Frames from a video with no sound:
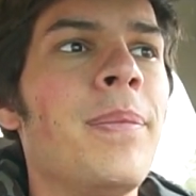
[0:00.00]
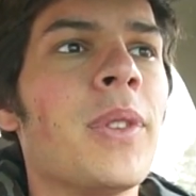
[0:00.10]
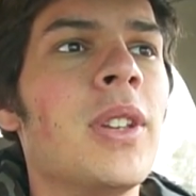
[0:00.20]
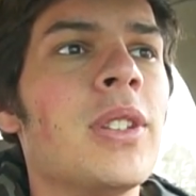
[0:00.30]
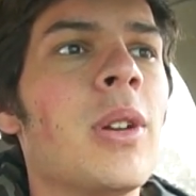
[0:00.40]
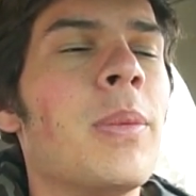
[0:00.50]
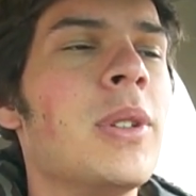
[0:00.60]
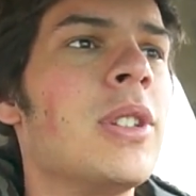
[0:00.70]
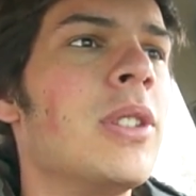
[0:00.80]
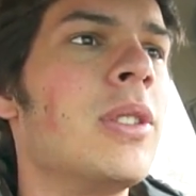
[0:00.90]
He's
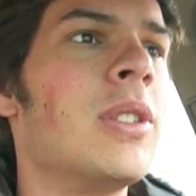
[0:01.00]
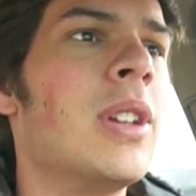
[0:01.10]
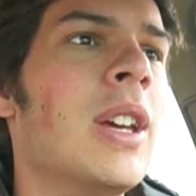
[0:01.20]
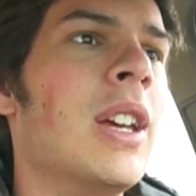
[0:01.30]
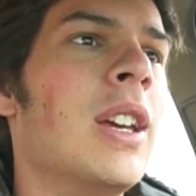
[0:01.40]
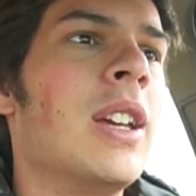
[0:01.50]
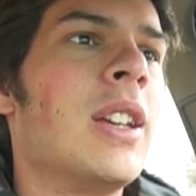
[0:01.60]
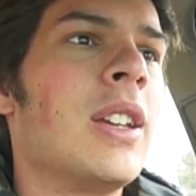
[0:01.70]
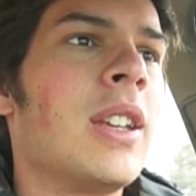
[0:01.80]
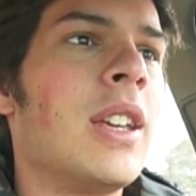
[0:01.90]
hoping to
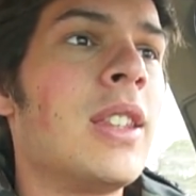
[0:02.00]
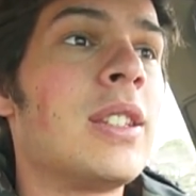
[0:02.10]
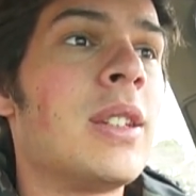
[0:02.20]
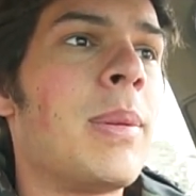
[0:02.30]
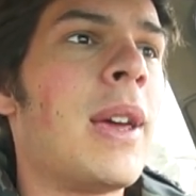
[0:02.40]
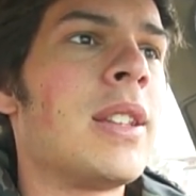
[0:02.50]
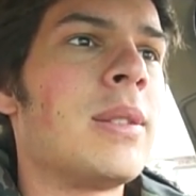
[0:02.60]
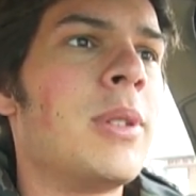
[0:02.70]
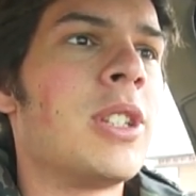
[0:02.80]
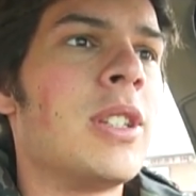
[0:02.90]
get this to pass
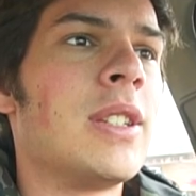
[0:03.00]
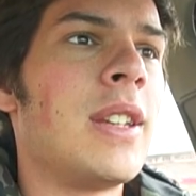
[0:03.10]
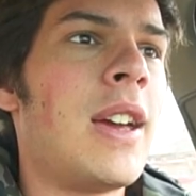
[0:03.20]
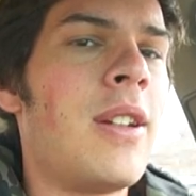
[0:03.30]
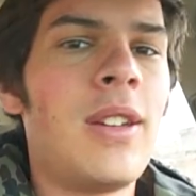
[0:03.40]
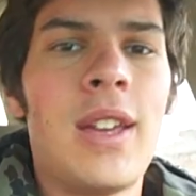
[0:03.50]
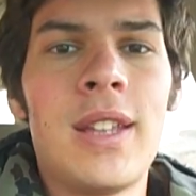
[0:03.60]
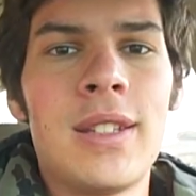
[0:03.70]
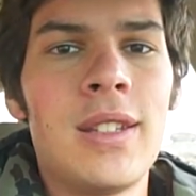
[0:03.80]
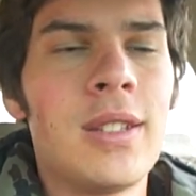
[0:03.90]
emissions now,
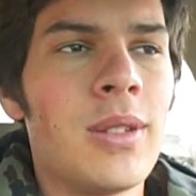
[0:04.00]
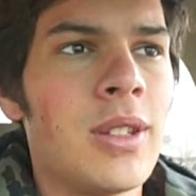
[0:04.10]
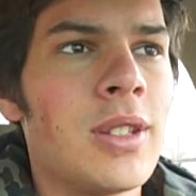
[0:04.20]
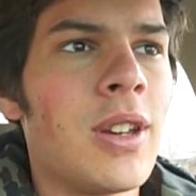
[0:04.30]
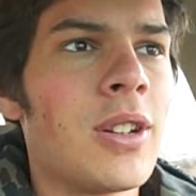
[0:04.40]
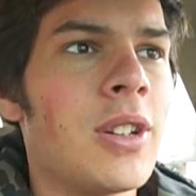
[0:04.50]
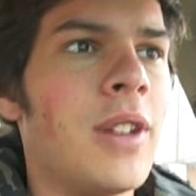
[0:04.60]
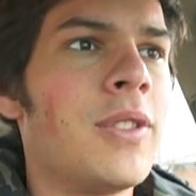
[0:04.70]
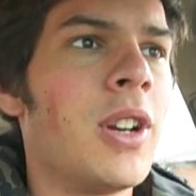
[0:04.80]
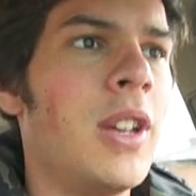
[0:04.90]
as is with the stock
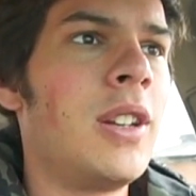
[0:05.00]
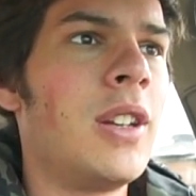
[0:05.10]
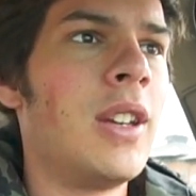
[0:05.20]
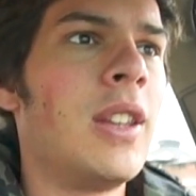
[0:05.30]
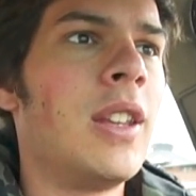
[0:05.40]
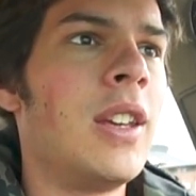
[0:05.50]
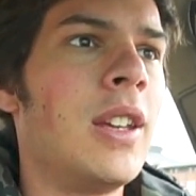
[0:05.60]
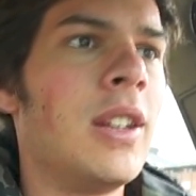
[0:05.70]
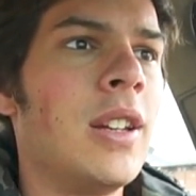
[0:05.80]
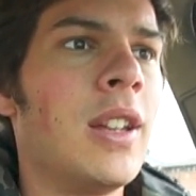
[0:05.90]
drivetrain, and
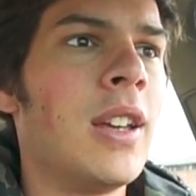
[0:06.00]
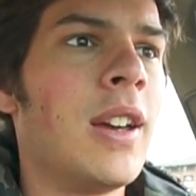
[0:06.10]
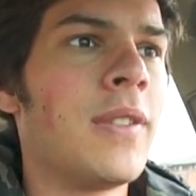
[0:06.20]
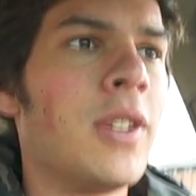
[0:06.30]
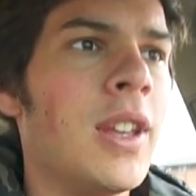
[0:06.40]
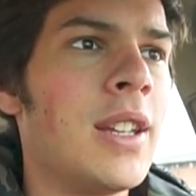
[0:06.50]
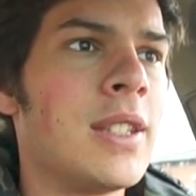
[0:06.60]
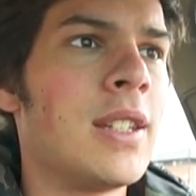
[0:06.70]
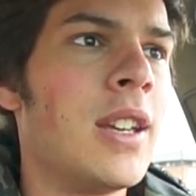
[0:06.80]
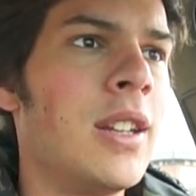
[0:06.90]
then after
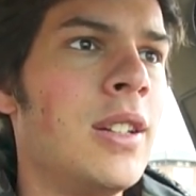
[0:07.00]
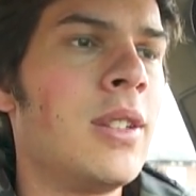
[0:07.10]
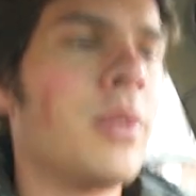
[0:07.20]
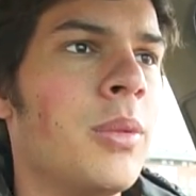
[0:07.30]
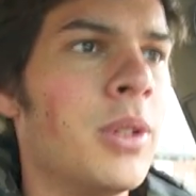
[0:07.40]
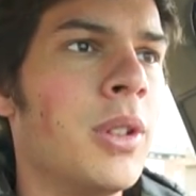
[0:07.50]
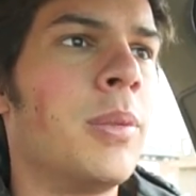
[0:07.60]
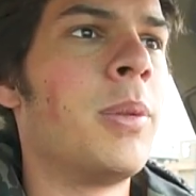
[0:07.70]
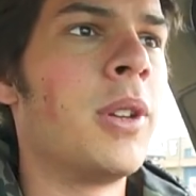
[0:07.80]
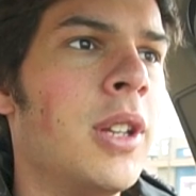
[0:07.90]
that's done, we'll
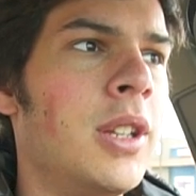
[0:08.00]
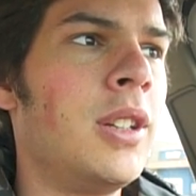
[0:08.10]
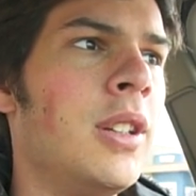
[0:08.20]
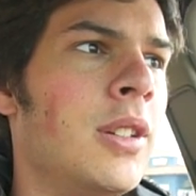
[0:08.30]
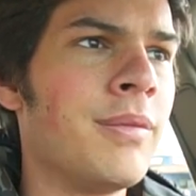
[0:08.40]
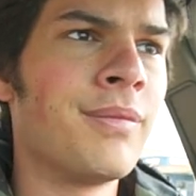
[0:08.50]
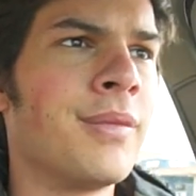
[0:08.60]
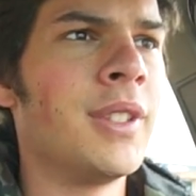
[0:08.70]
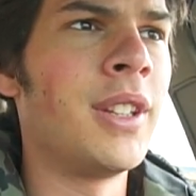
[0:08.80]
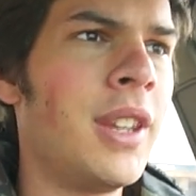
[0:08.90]
put in,
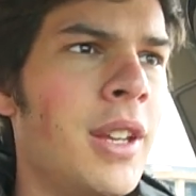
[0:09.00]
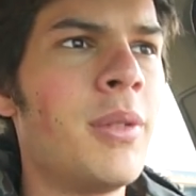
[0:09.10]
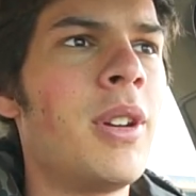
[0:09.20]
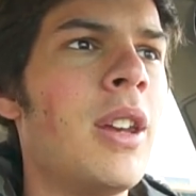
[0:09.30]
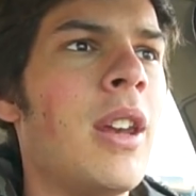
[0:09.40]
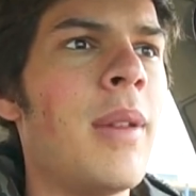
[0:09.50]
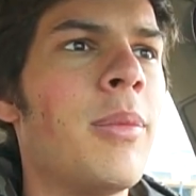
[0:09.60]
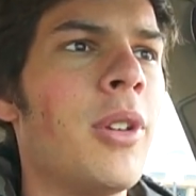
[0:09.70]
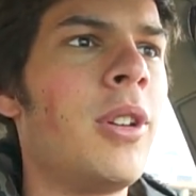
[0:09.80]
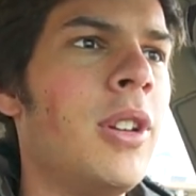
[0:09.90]
I think he wanted an
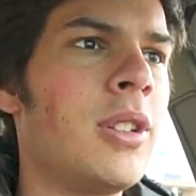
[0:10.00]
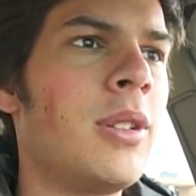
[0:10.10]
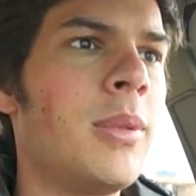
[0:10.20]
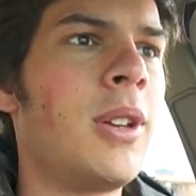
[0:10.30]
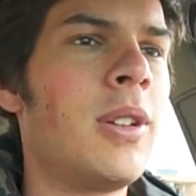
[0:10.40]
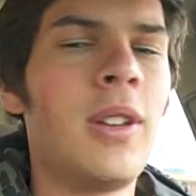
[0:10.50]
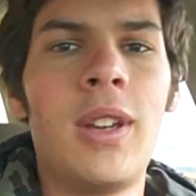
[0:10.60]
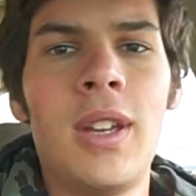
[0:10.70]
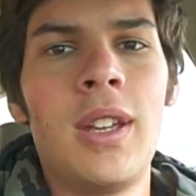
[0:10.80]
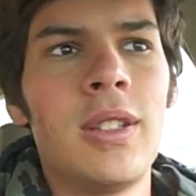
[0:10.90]
M30 turbo,
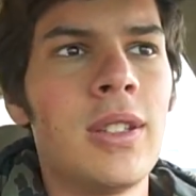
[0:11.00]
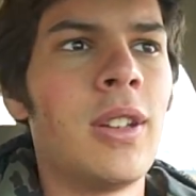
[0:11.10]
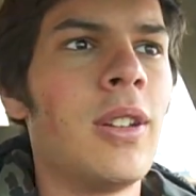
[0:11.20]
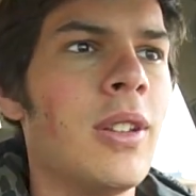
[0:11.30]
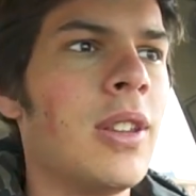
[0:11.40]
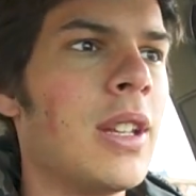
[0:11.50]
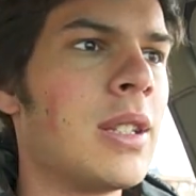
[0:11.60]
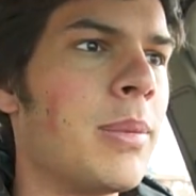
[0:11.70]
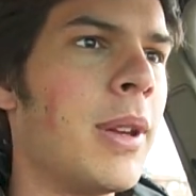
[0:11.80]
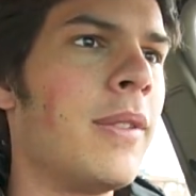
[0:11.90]
so that's
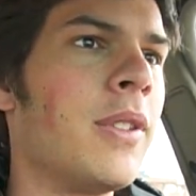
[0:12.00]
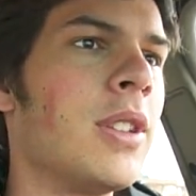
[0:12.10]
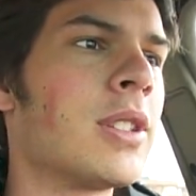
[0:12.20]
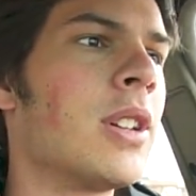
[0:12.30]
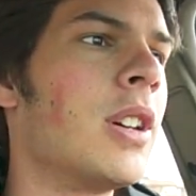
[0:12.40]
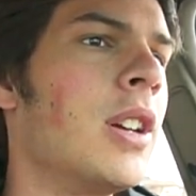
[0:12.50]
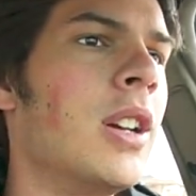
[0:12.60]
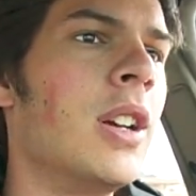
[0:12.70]
the plan for this car.